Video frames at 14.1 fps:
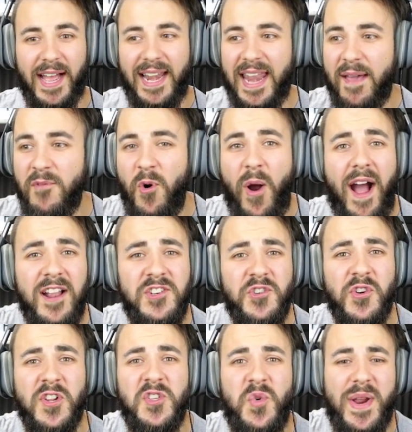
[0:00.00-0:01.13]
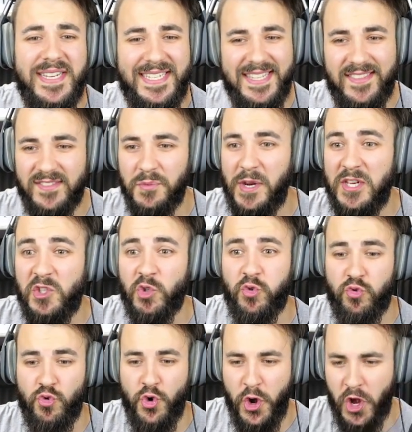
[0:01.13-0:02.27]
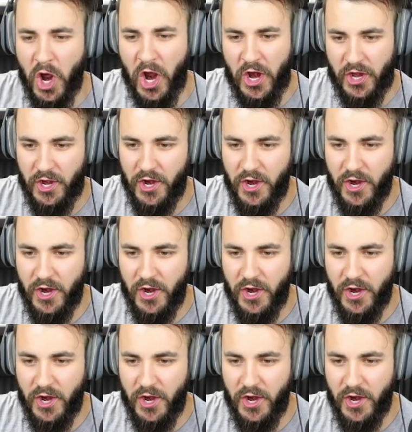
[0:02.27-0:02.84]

A level 123 Troodon.